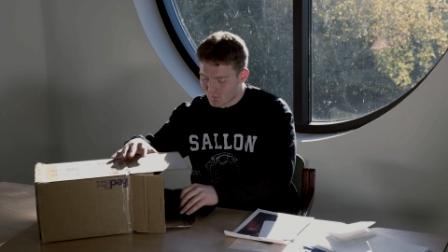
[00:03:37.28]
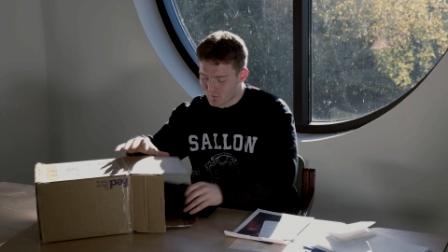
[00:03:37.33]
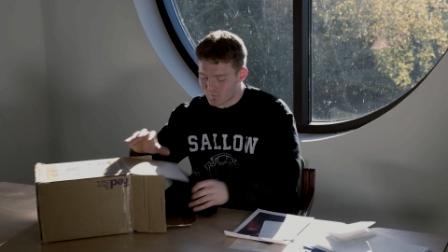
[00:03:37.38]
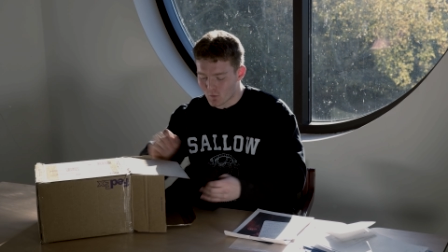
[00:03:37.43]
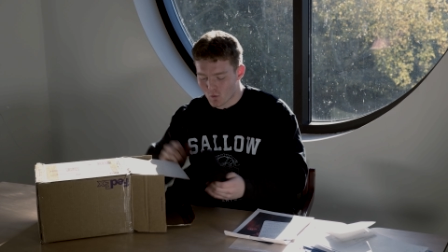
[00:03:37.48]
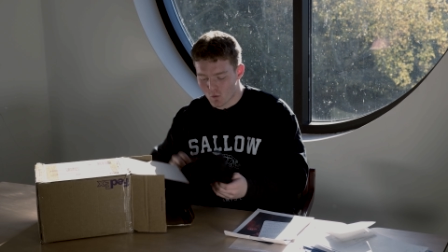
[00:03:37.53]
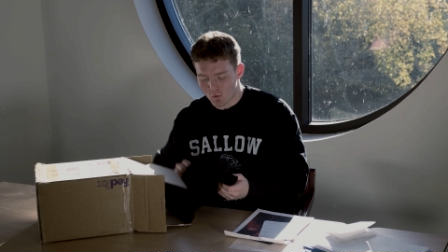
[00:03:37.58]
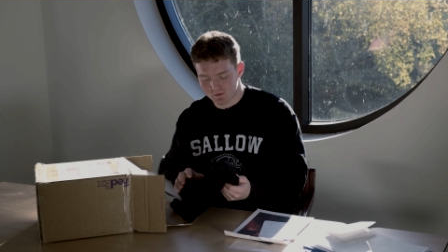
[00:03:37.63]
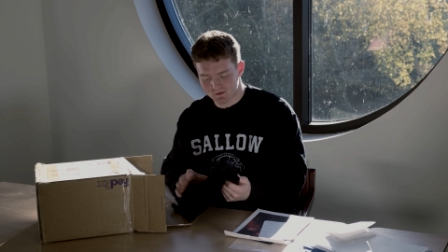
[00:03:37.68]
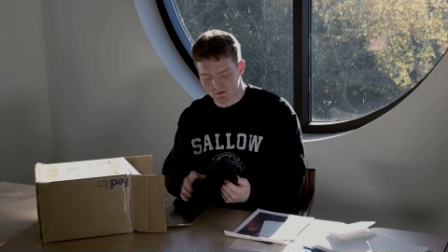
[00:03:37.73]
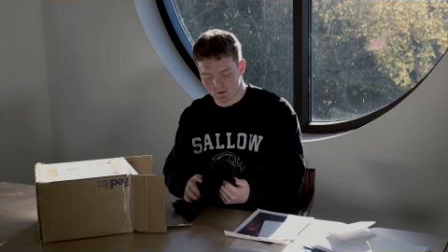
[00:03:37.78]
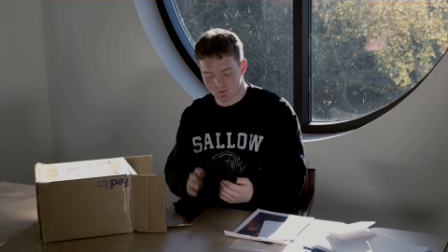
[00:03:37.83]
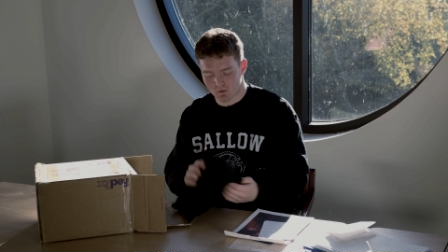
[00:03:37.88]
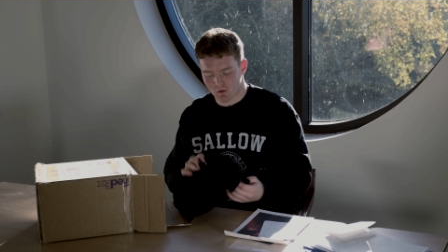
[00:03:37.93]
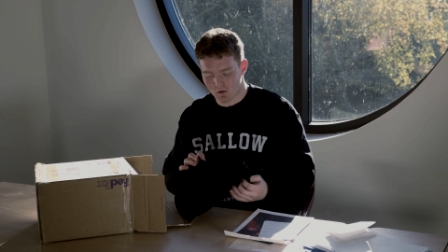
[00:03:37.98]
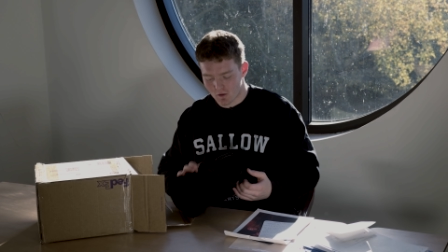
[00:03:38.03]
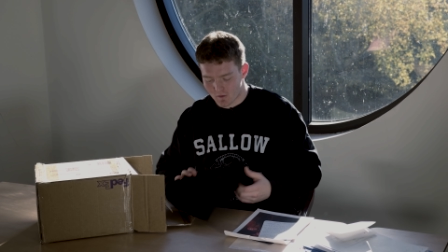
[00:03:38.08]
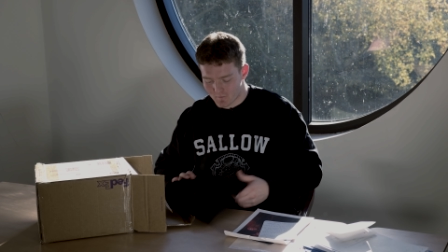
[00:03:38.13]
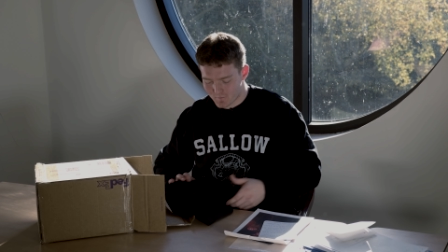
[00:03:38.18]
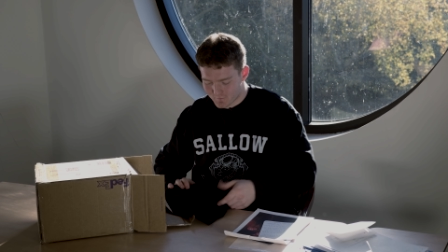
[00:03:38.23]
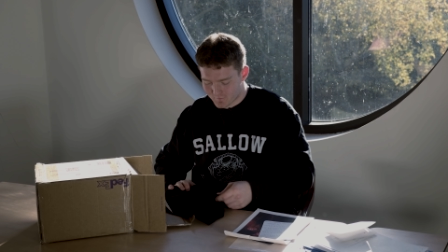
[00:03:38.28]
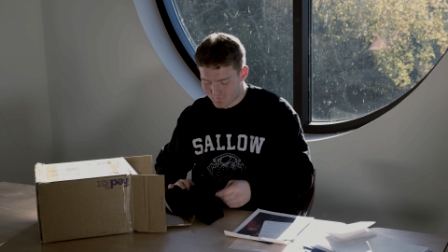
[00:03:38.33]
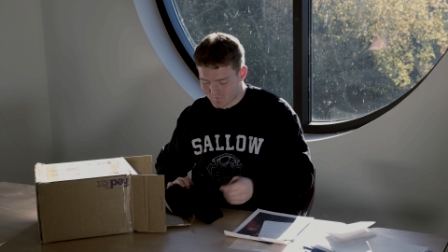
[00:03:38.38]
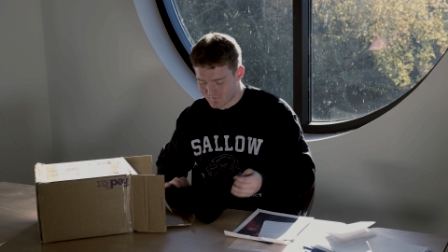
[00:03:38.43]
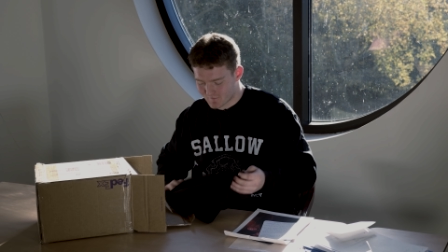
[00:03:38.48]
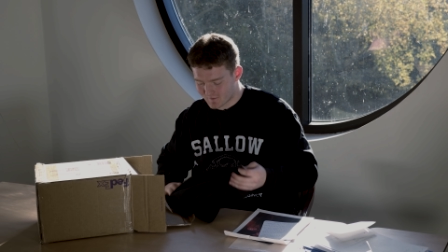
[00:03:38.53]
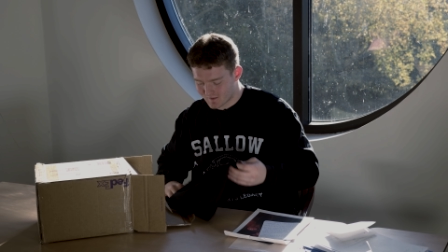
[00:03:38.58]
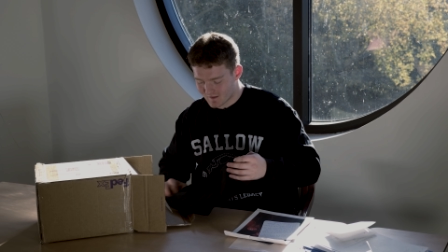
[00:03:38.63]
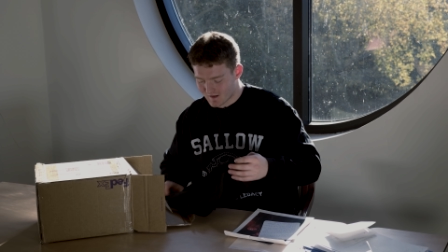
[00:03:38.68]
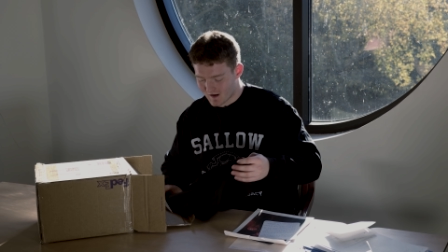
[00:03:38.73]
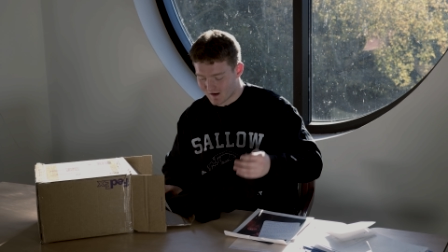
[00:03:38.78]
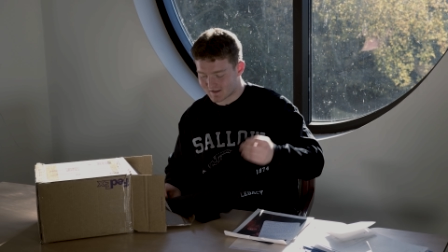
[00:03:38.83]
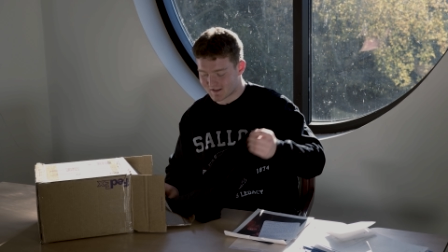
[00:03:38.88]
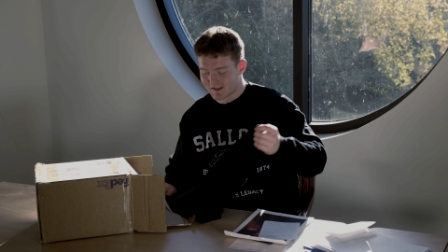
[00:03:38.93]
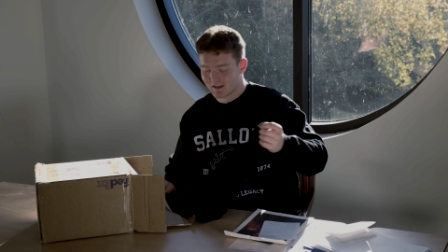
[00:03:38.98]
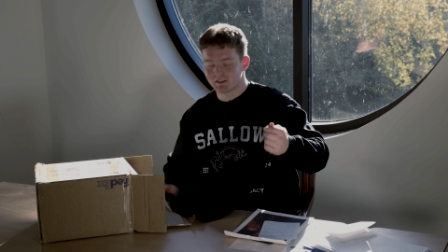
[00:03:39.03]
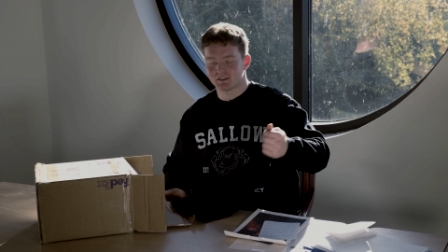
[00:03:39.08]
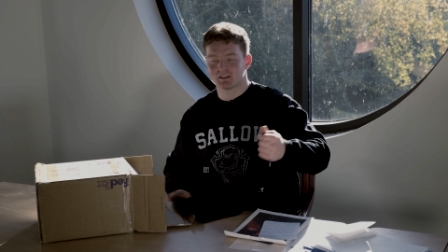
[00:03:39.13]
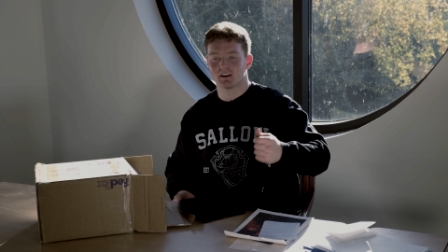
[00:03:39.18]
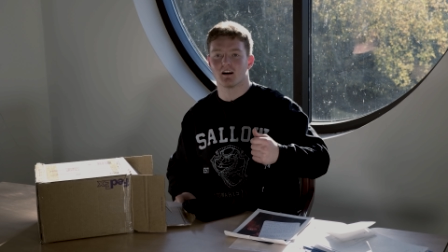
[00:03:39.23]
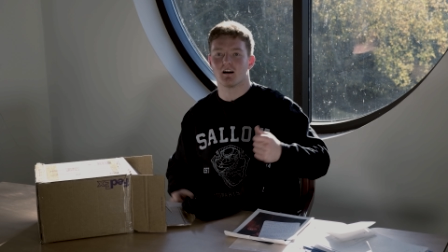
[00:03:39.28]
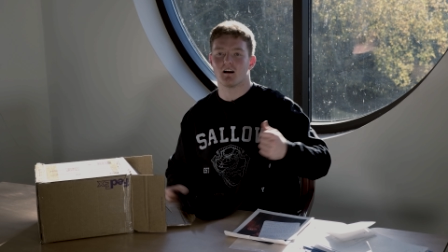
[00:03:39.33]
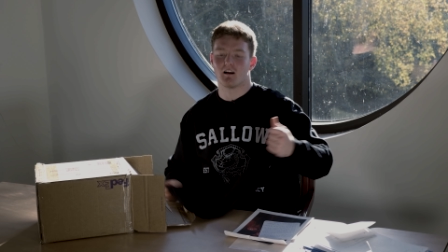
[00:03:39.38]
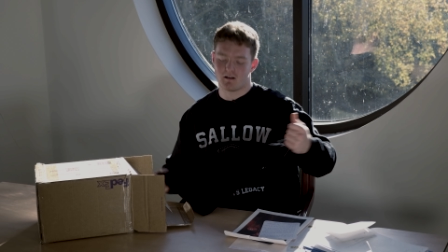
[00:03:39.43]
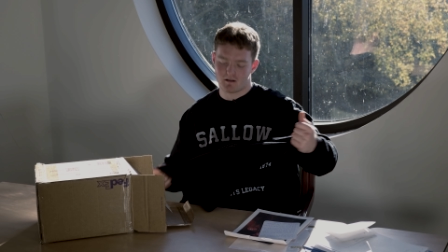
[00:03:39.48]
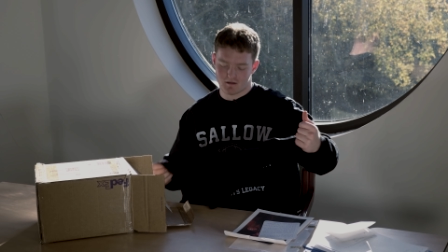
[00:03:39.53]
We've also got a t-shirt.